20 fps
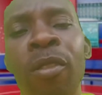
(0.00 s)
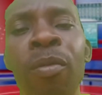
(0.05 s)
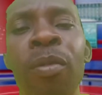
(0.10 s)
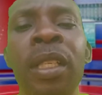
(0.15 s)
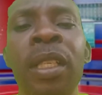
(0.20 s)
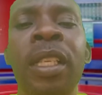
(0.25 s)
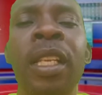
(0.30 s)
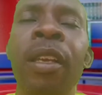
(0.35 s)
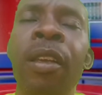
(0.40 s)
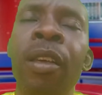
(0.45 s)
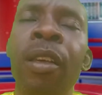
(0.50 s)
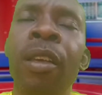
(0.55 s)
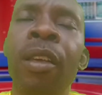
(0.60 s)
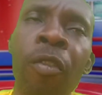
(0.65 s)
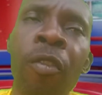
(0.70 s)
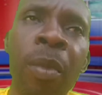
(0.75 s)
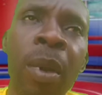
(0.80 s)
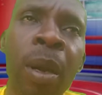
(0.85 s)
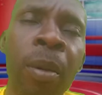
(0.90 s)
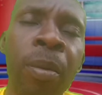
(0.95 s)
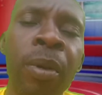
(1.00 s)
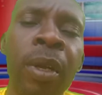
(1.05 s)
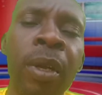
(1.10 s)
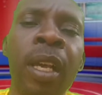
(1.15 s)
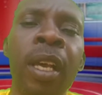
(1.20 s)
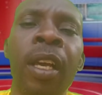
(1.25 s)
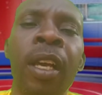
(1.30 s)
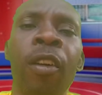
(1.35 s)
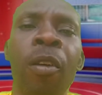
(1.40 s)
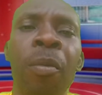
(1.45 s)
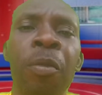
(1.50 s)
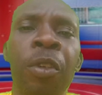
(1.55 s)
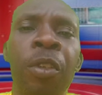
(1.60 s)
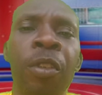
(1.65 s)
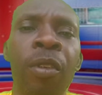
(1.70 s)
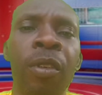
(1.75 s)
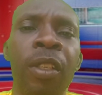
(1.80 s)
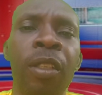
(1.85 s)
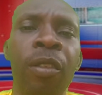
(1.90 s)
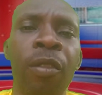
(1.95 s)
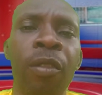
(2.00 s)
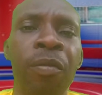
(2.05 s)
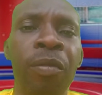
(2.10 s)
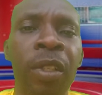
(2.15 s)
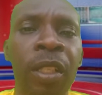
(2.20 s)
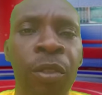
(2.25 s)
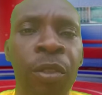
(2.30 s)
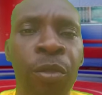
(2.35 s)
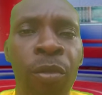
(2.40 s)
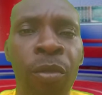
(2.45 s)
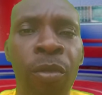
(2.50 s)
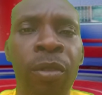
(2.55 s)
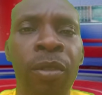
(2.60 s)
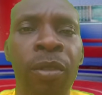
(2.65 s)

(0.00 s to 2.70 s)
with the former commissioning of this road